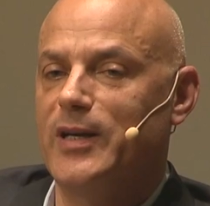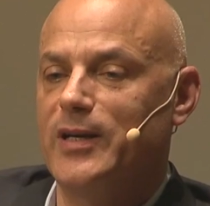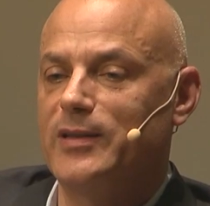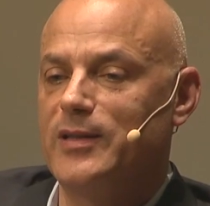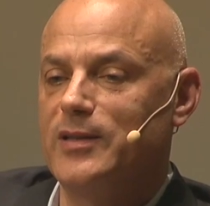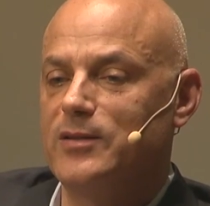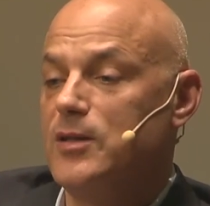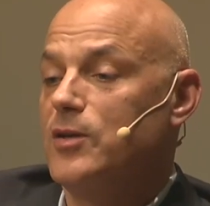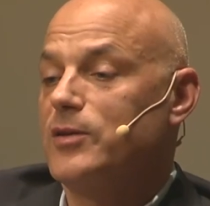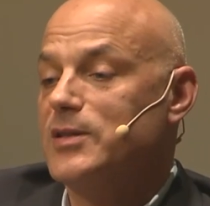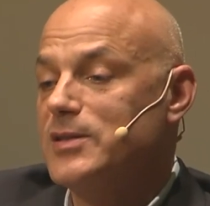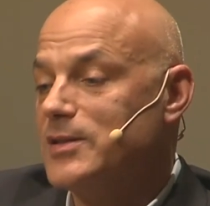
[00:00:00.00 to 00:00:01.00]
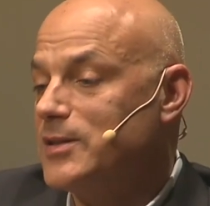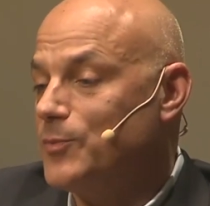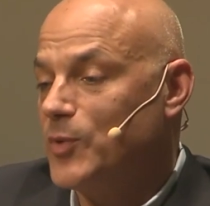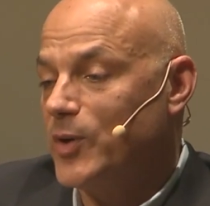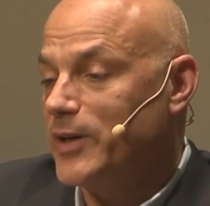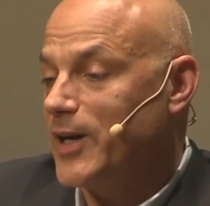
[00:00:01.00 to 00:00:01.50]
and this is a
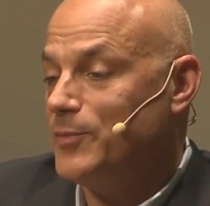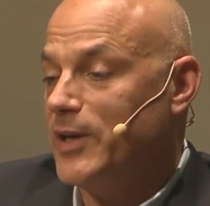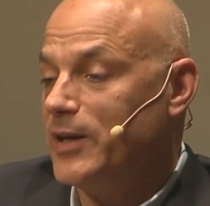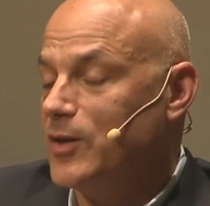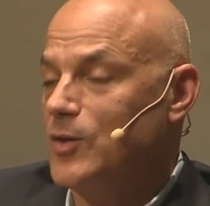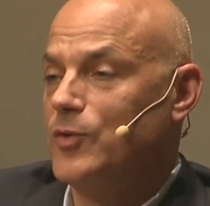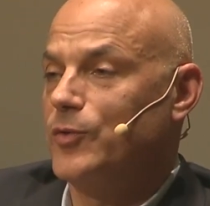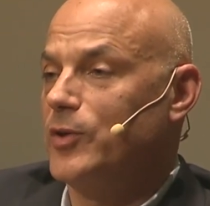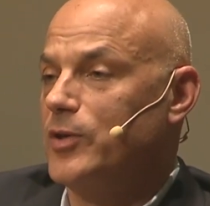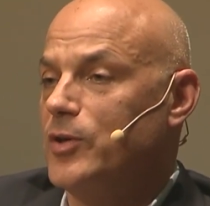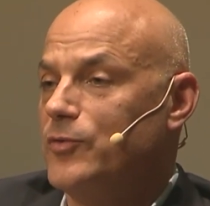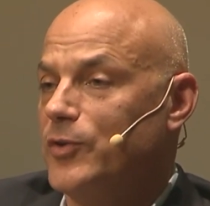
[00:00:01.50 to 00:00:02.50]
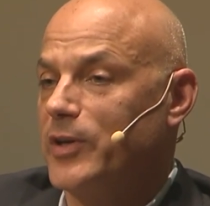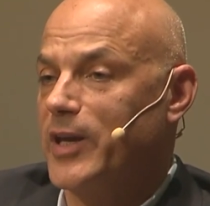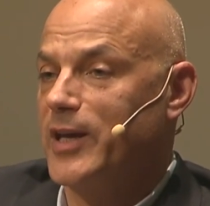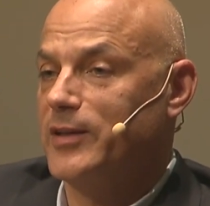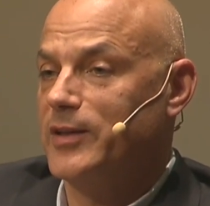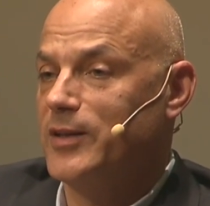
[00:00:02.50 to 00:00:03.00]
point I make over and over
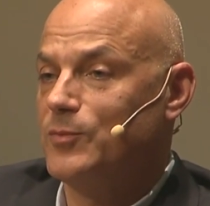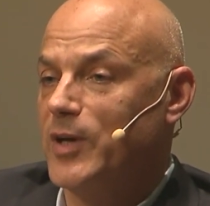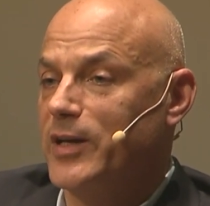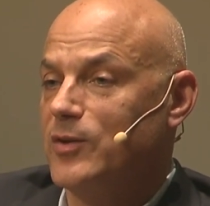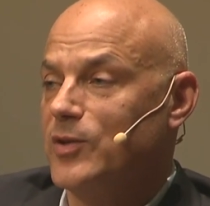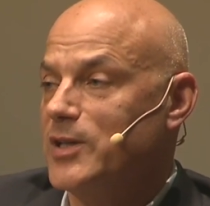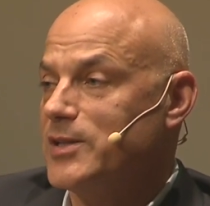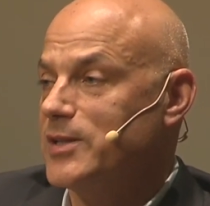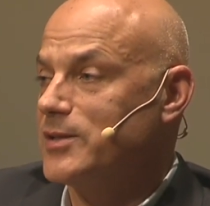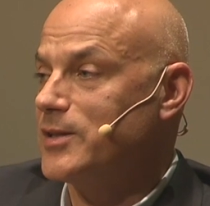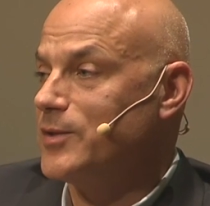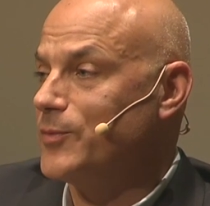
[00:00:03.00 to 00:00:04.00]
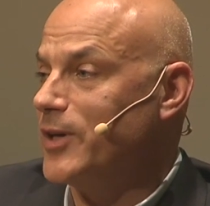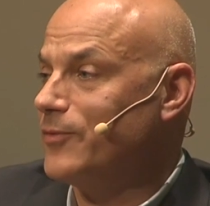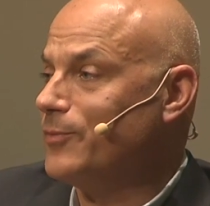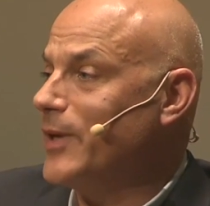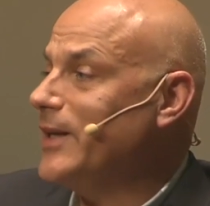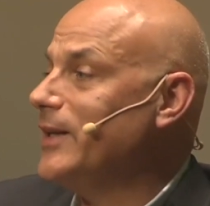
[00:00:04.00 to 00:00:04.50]
again in my criticism of
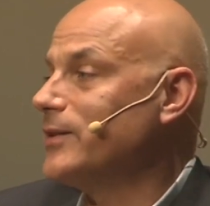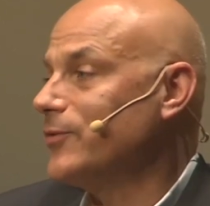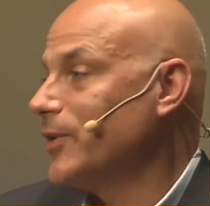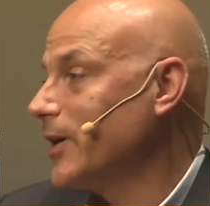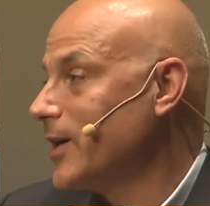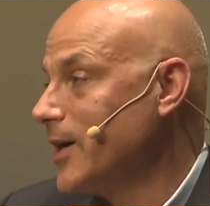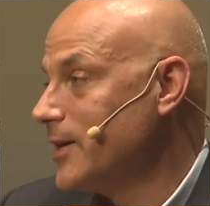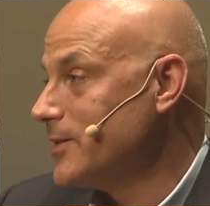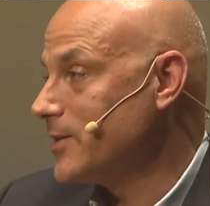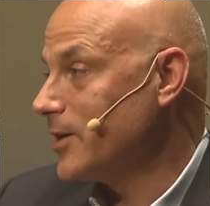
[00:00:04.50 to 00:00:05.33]
many different kinds